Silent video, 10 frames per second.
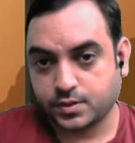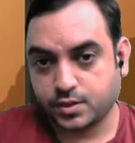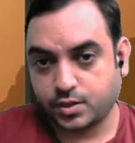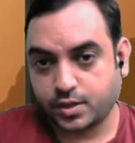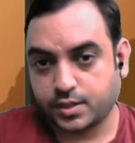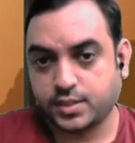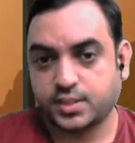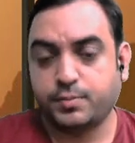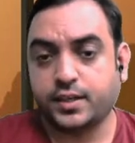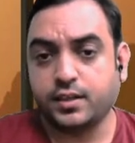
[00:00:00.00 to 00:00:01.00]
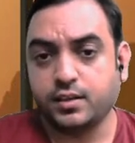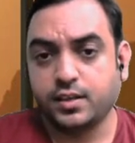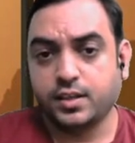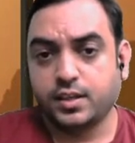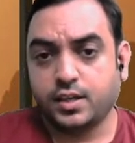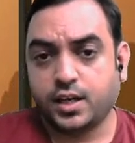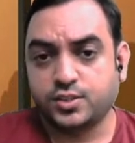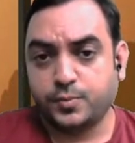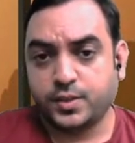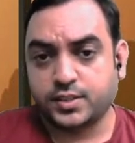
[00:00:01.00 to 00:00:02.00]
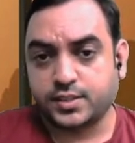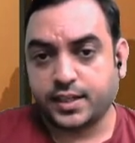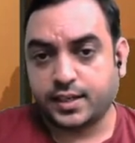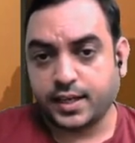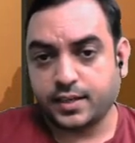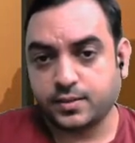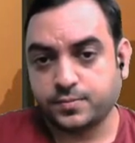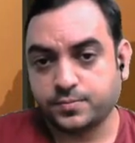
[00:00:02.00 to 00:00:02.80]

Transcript: Okay, this is better. Assume it's a straight line.